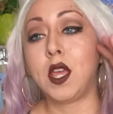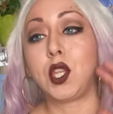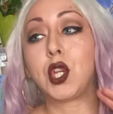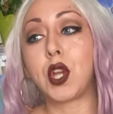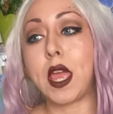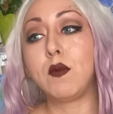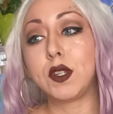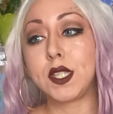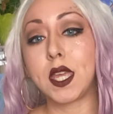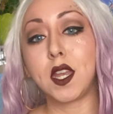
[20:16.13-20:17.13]
you're able
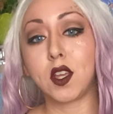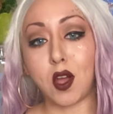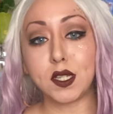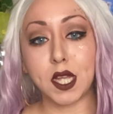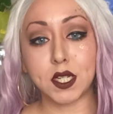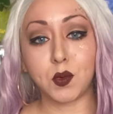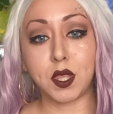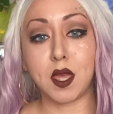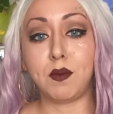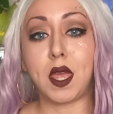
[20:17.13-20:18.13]
to get in contact with
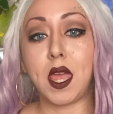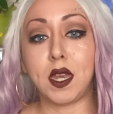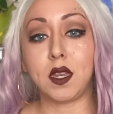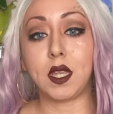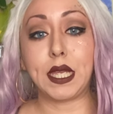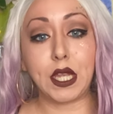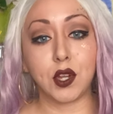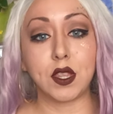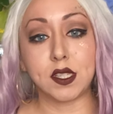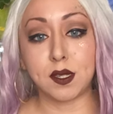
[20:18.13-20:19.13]
them and
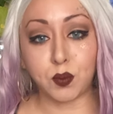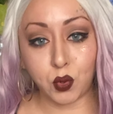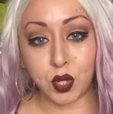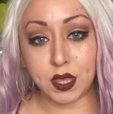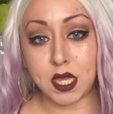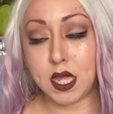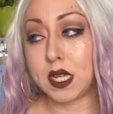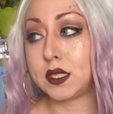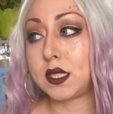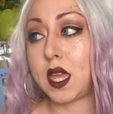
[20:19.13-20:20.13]
hear these important
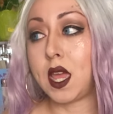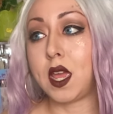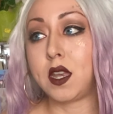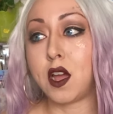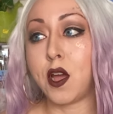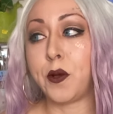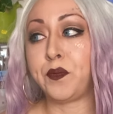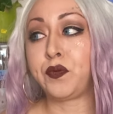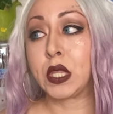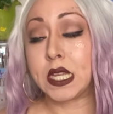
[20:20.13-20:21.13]
things
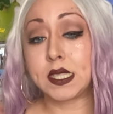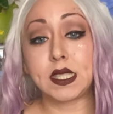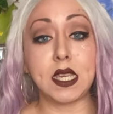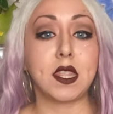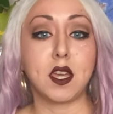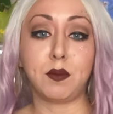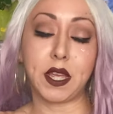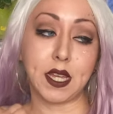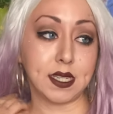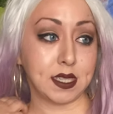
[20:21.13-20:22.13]
and, see them.
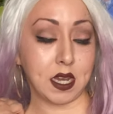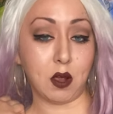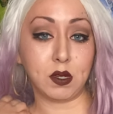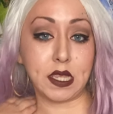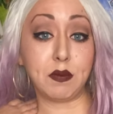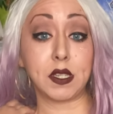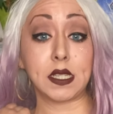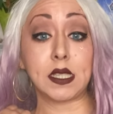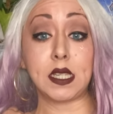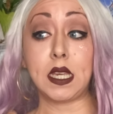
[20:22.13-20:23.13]
Like I said, I was able to
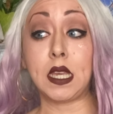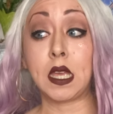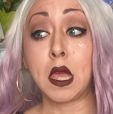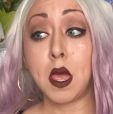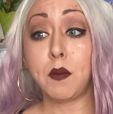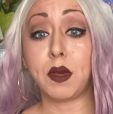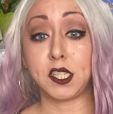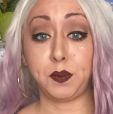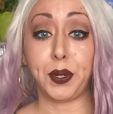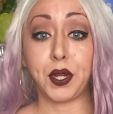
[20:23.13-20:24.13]
see my
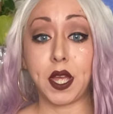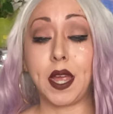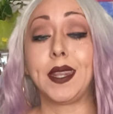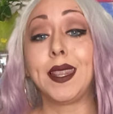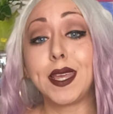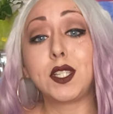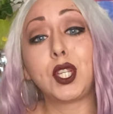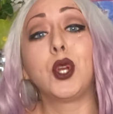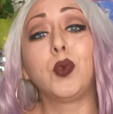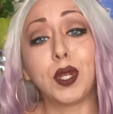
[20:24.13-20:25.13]
spirit guide,
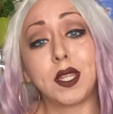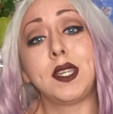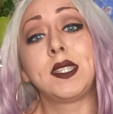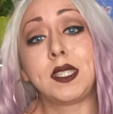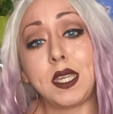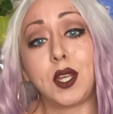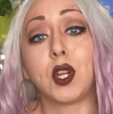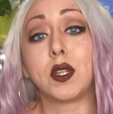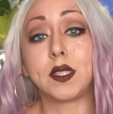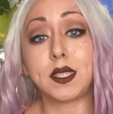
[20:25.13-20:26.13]
literally see
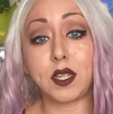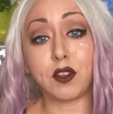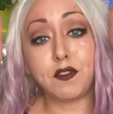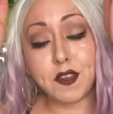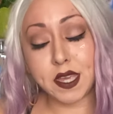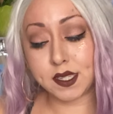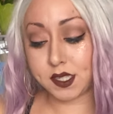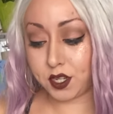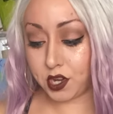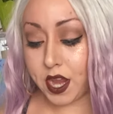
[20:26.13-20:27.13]
her face,
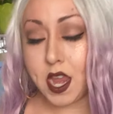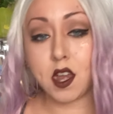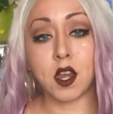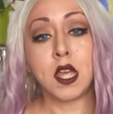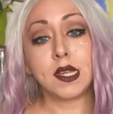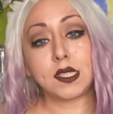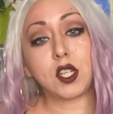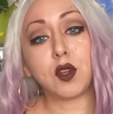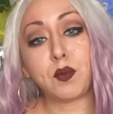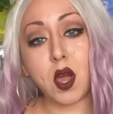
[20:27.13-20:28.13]
see her hair, see
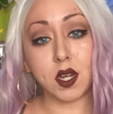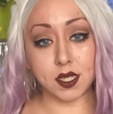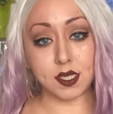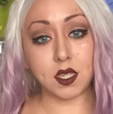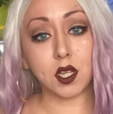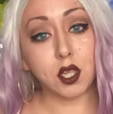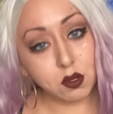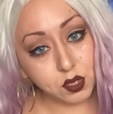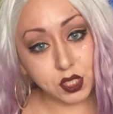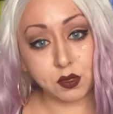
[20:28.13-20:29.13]
her body, see the
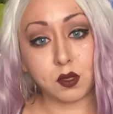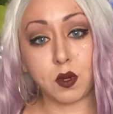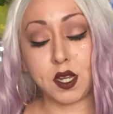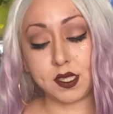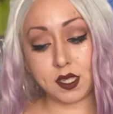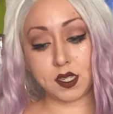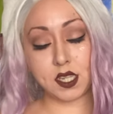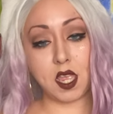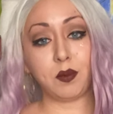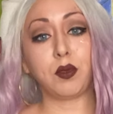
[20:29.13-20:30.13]
clothes she was wearing, see the
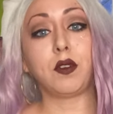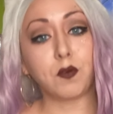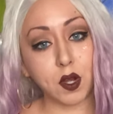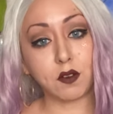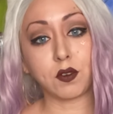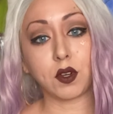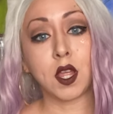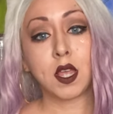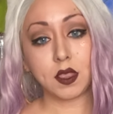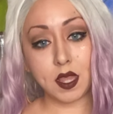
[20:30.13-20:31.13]
table in front of her.
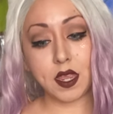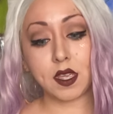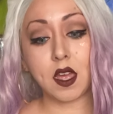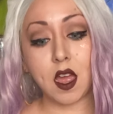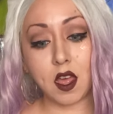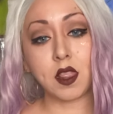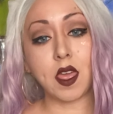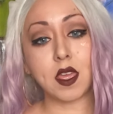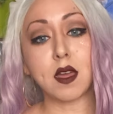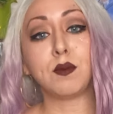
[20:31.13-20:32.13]
Like
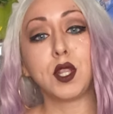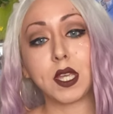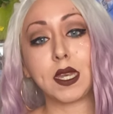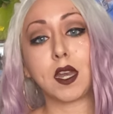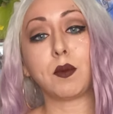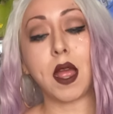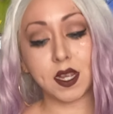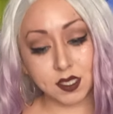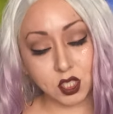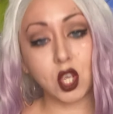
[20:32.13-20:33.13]
I'm looking at her, I
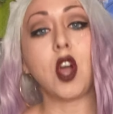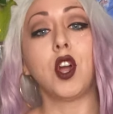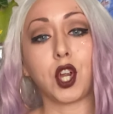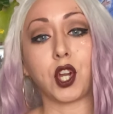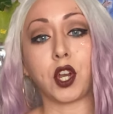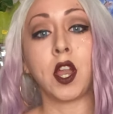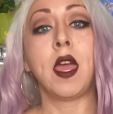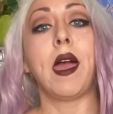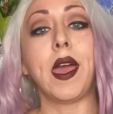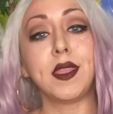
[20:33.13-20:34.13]
saw her,
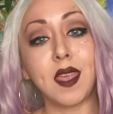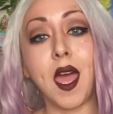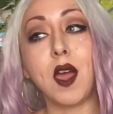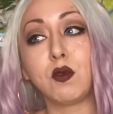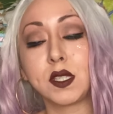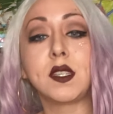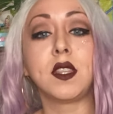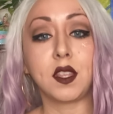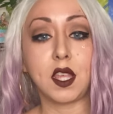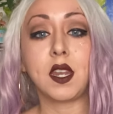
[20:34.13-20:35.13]
and that was in
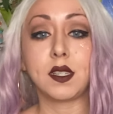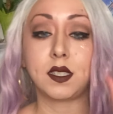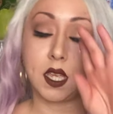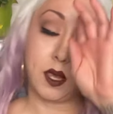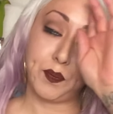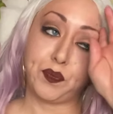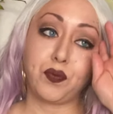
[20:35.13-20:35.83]
the Theta State.